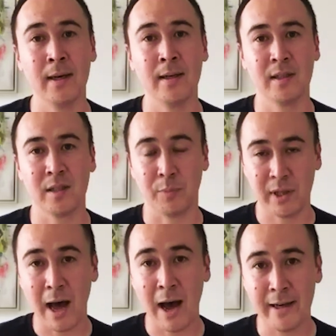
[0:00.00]

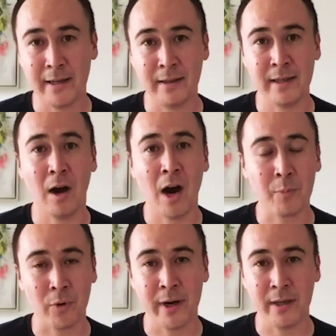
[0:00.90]
supplying and
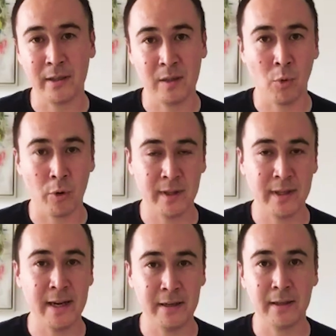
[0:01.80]
operating in more than
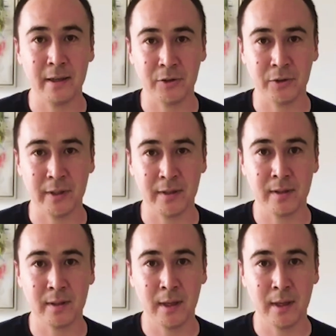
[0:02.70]
80 countries